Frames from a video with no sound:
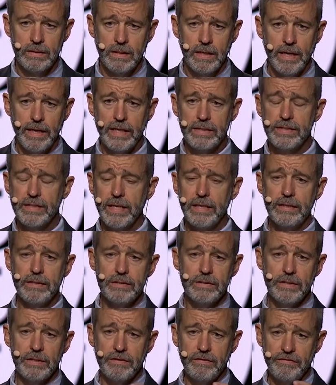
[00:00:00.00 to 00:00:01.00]
and I say
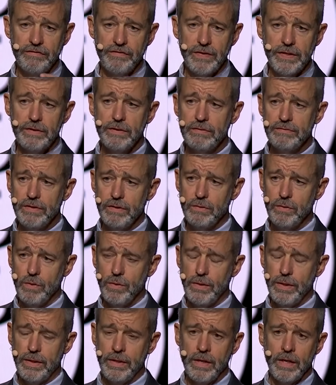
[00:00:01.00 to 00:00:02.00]
this in the fear of the
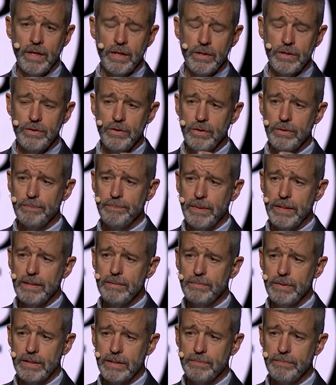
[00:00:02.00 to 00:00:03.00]
Lord your
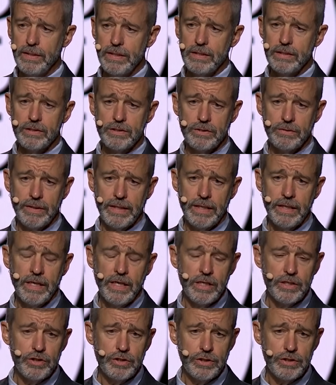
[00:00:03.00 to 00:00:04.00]
public ministry
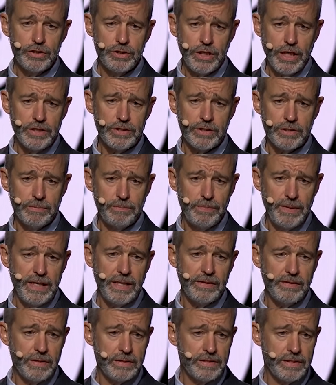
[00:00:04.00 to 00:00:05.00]
should just
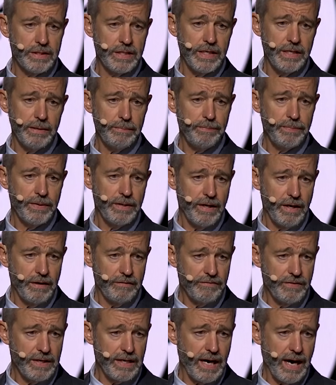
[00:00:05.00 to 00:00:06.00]
be the tip
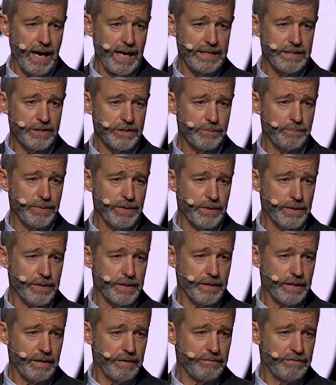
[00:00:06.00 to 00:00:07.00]
of the
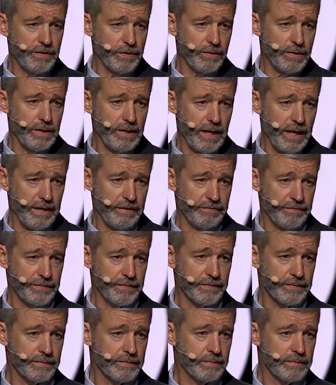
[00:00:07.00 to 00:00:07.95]
iceberg of your life.